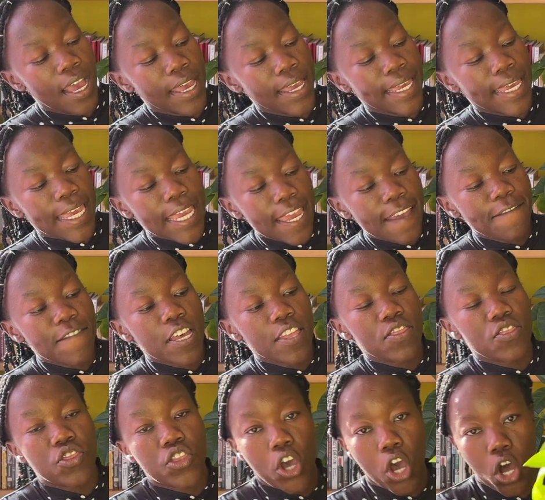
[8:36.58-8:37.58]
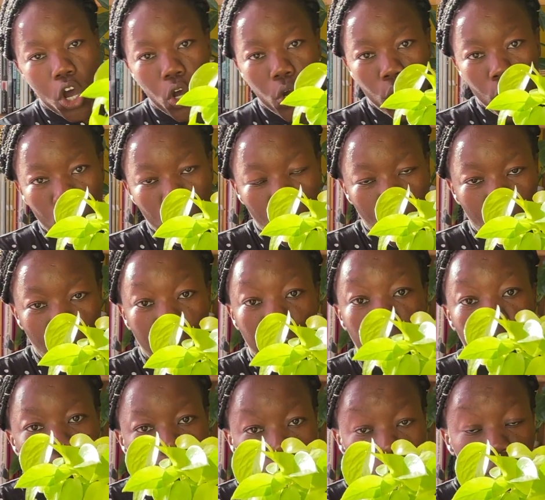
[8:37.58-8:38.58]
even though the
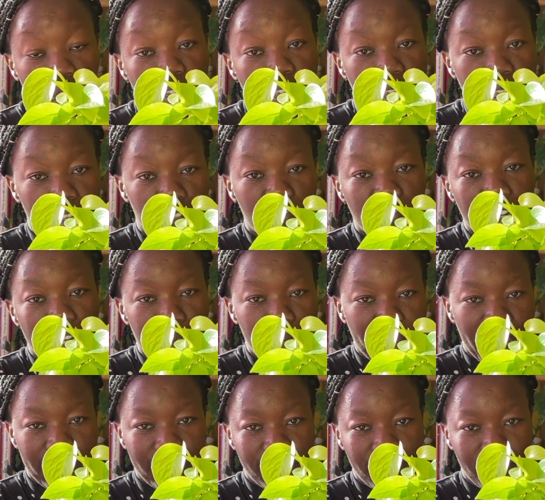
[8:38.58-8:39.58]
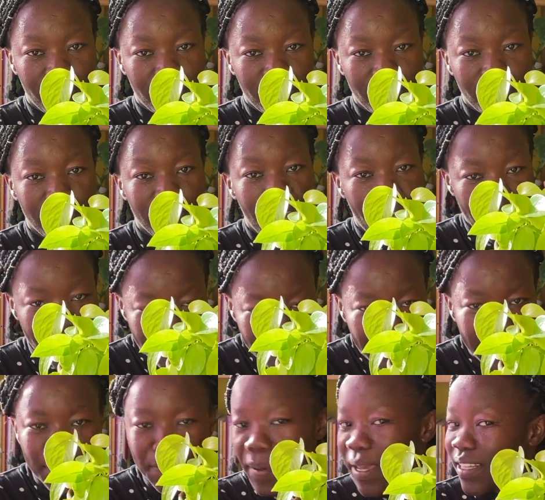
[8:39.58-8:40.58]
saucer is really basic, and it
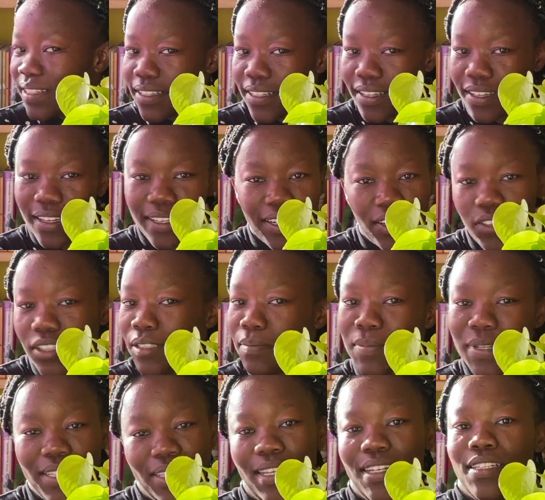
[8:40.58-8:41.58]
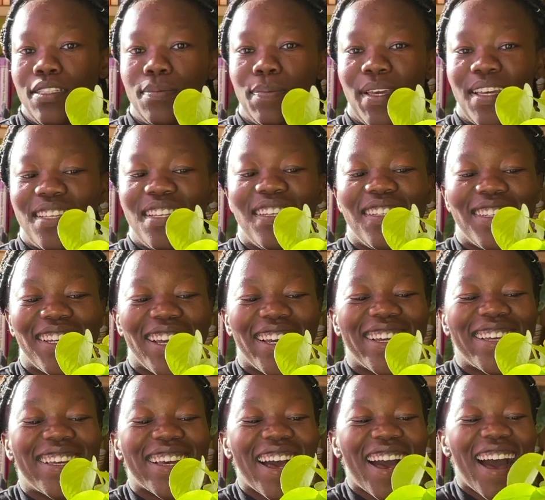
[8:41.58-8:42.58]
is basic, and I'll admit that it's
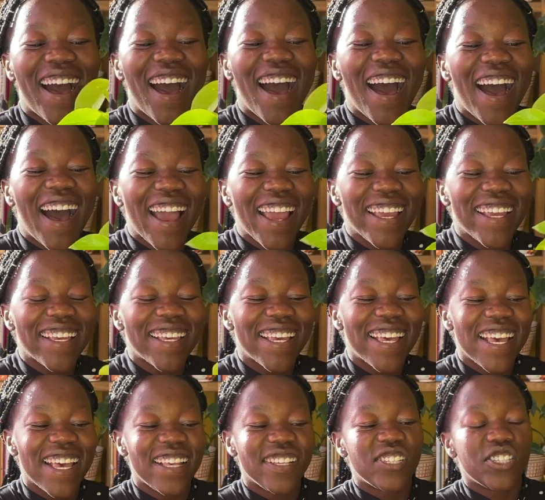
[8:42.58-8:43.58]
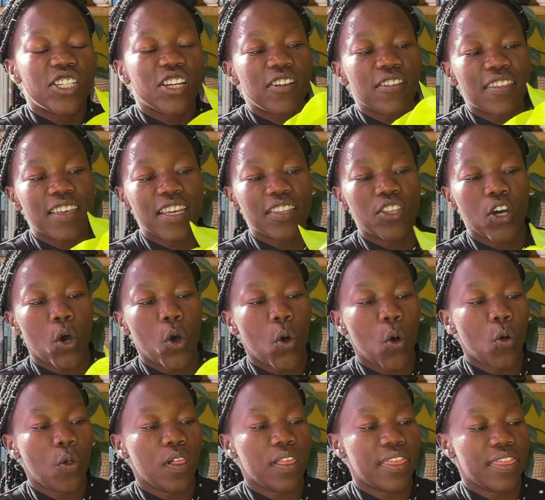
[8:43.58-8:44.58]
basic, I still think the
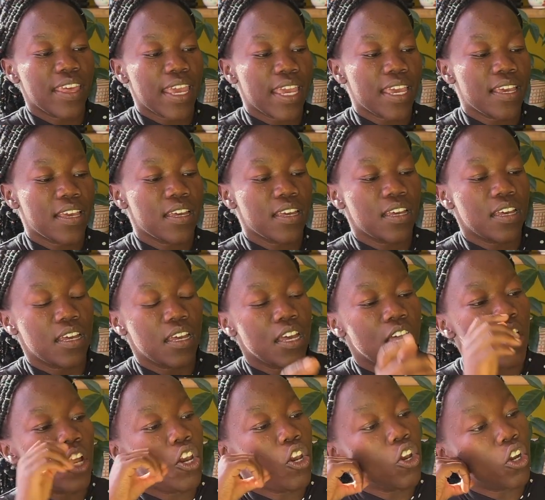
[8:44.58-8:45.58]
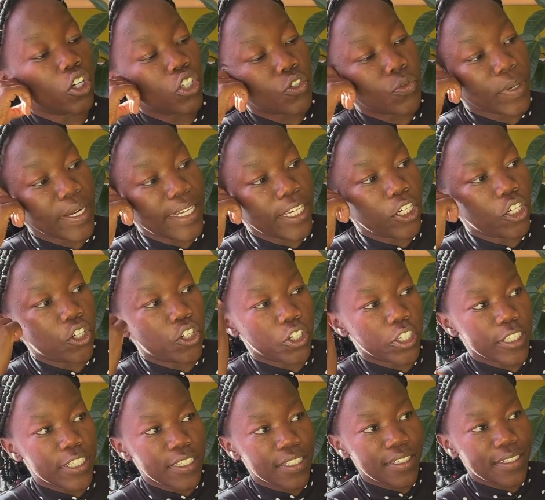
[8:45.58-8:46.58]
whole thing looks really
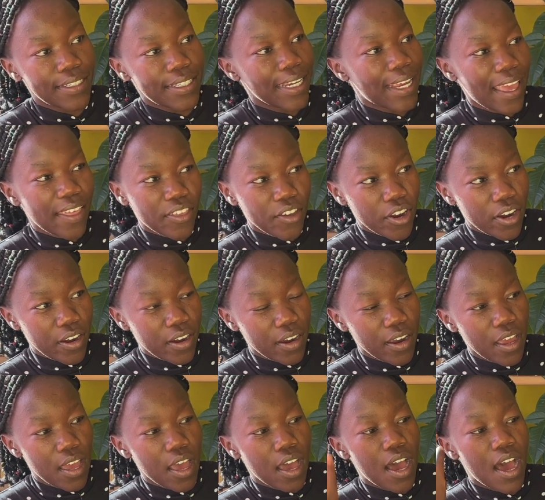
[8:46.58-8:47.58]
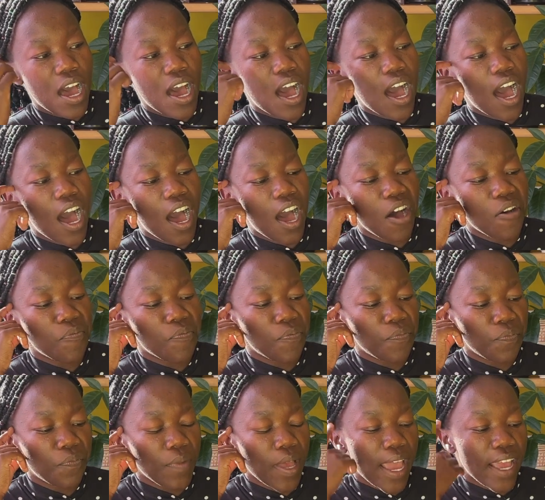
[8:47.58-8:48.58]
good together.
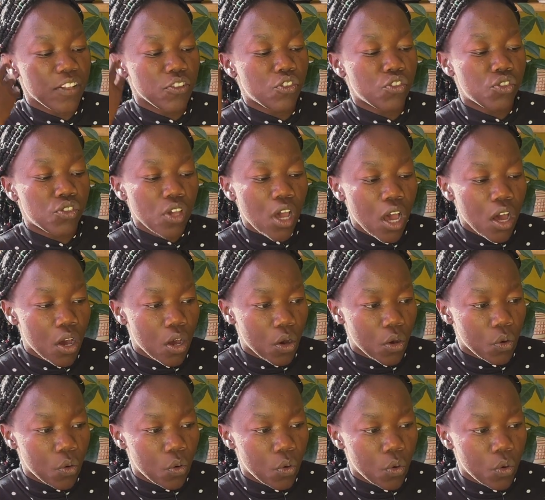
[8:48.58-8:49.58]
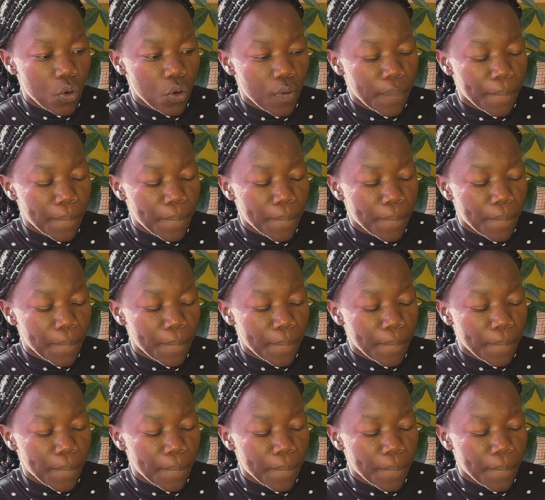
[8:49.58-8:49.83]
And so